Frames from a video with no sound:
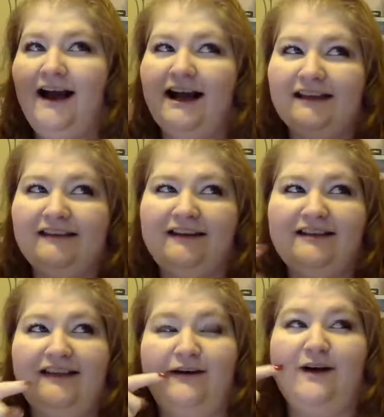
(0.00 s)
I
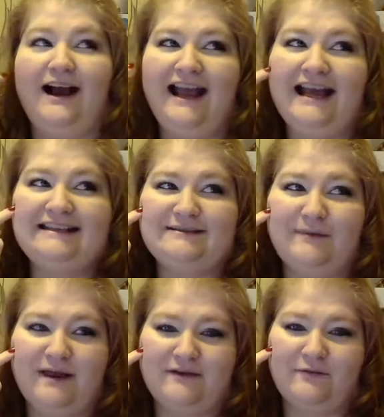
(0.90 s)
looked though, I had
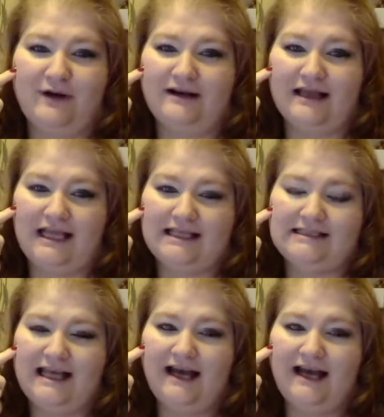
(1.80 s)
some other weird things.